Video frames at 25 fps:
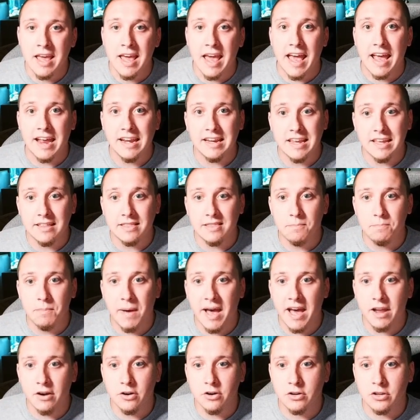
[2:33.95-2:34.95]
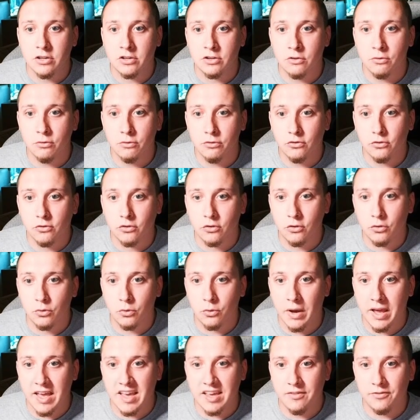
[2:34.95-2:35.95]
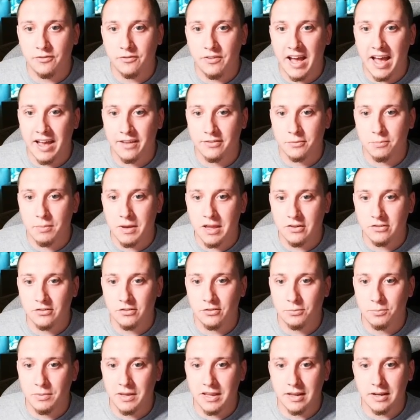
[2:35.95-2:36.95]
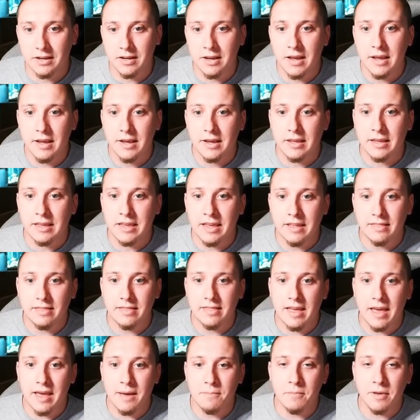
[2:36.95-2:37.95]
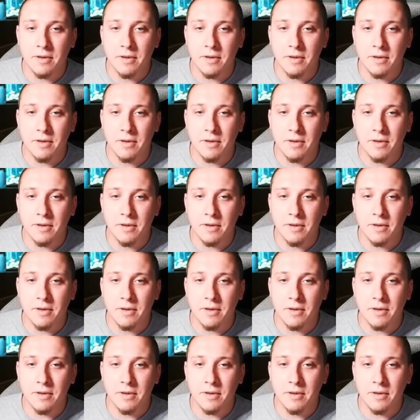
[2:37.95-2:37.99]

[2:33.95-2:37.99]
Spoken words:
and get the batter used to a fast pitch speed. Get them